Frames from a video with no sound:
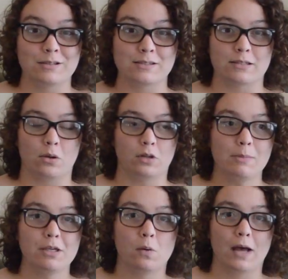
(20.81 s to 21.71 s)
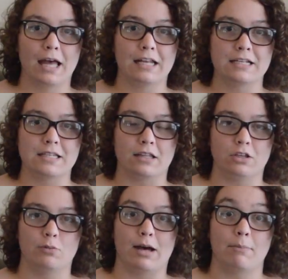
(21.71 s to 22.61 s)
So let me go ahead and tell
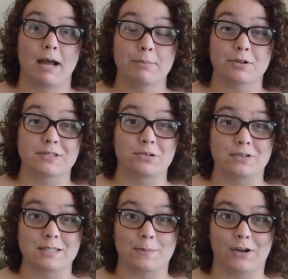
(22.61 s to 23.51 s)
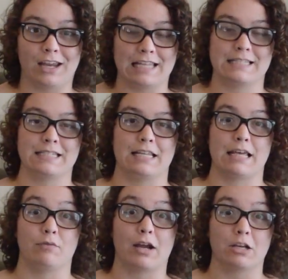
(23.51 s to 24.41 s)
you about my personal experience and
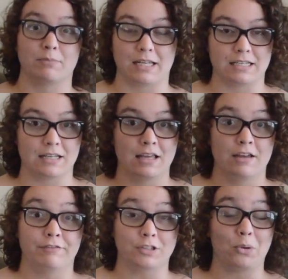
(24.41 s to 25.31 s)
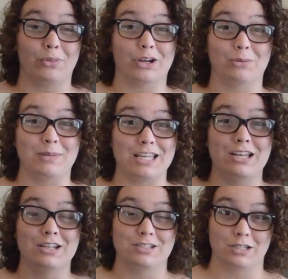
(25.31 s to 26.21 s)
then recommend float therapy
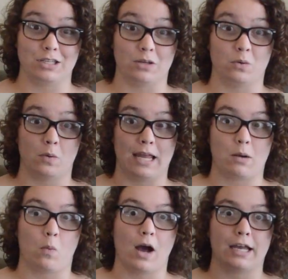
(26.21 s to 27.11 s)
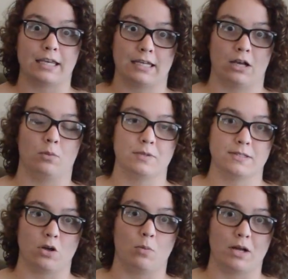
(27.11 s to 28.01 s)
to you and why it can help
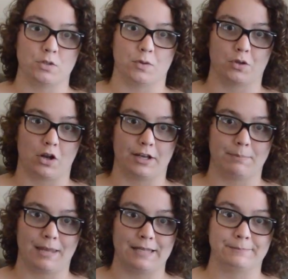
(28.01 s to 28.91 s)
so much with chronic pain.